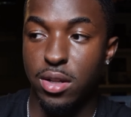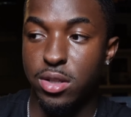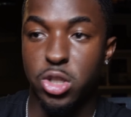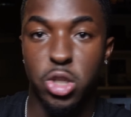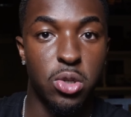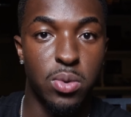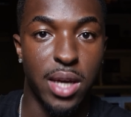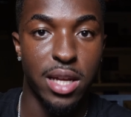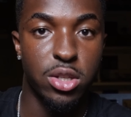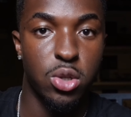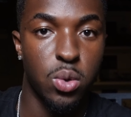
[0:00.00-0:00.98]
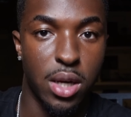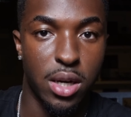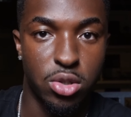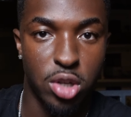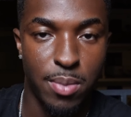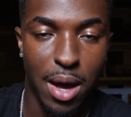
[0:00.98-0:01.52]
to get to their
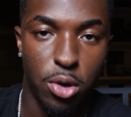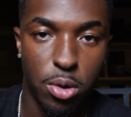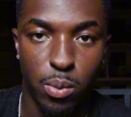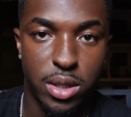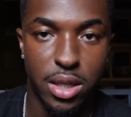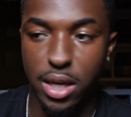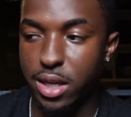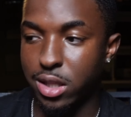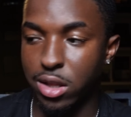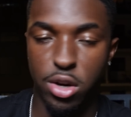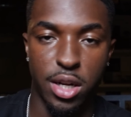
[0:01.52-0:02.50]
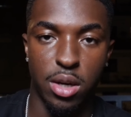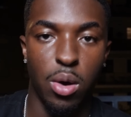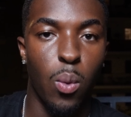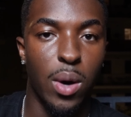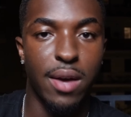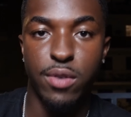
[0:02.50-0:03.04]
dream outcome, which is learning
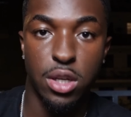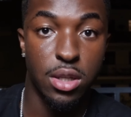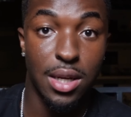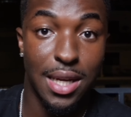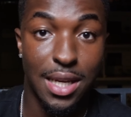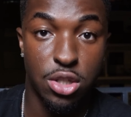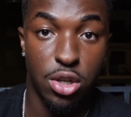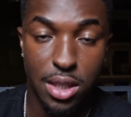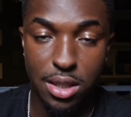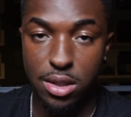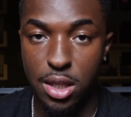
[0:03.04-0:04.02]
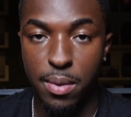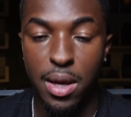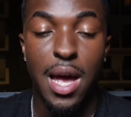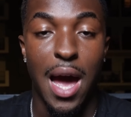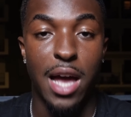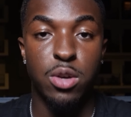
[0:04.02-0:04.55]
whatever it is you're teaching them.
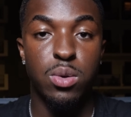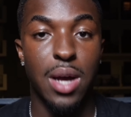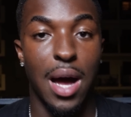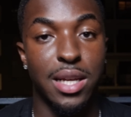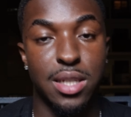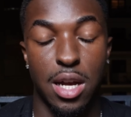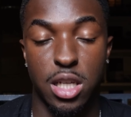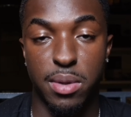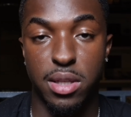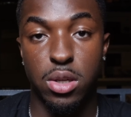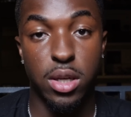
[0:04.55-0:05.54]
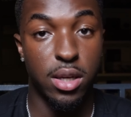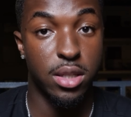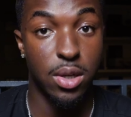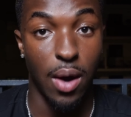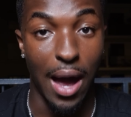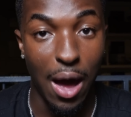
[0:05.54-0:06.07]
And you ask ChatGPT
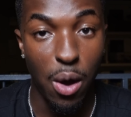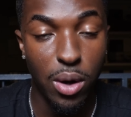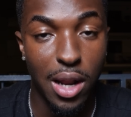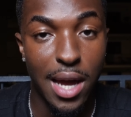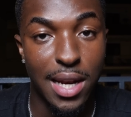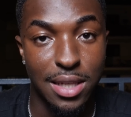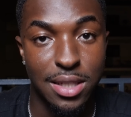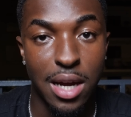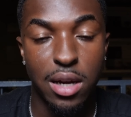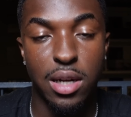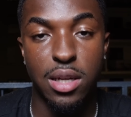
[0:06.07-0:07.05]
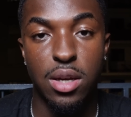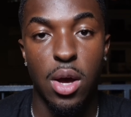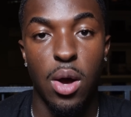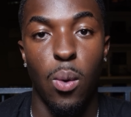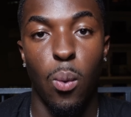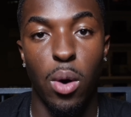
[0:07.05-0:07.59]
to outline exactly
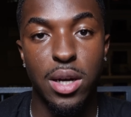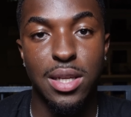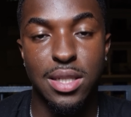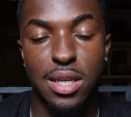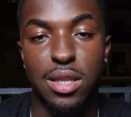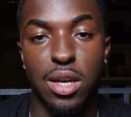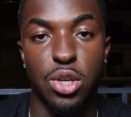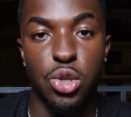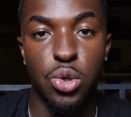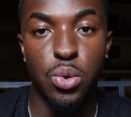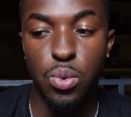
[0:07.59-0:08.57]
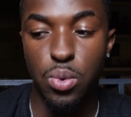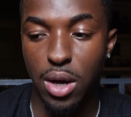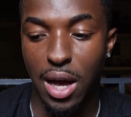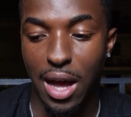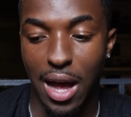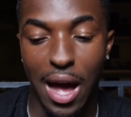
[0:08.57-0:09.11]
what is it that you're
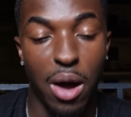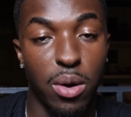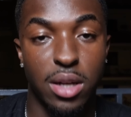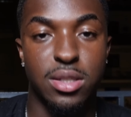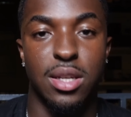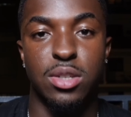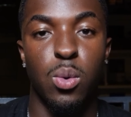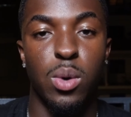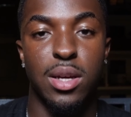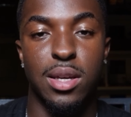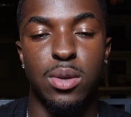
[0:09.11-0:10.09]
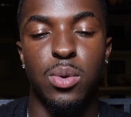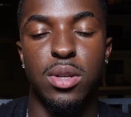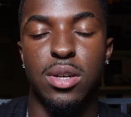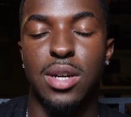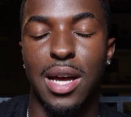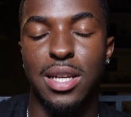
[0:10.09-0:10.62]
going
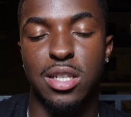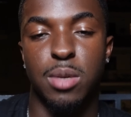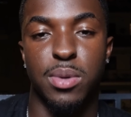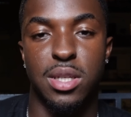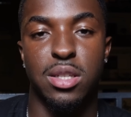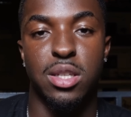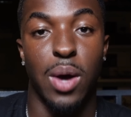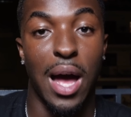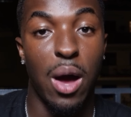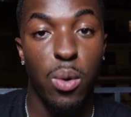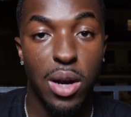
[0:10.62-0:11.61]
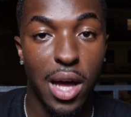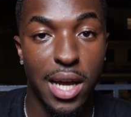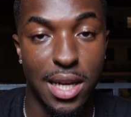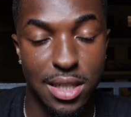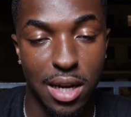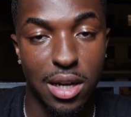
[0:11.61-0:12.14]
to ask ChatGPT to outline
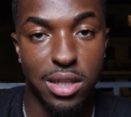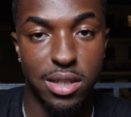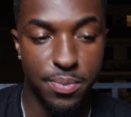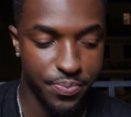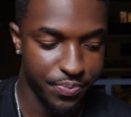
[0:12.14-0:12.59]
exactly